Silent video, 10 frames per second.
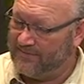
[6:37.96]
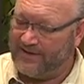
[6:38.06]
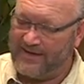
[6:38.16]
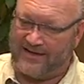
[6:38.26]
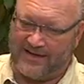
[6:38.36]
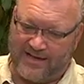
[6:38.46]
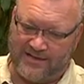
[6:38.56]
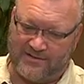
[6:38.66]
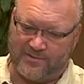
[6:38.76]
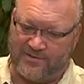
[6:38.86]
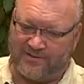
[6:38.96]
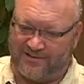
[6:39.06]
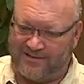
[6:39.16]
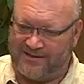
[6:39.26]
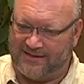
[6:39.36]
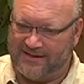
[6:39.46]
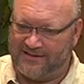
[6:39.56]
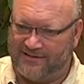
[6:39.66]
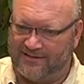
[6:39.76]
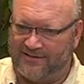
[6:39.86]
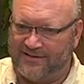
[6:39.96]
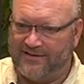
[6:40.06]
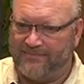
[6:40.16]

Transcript: They engage with the senior leaders,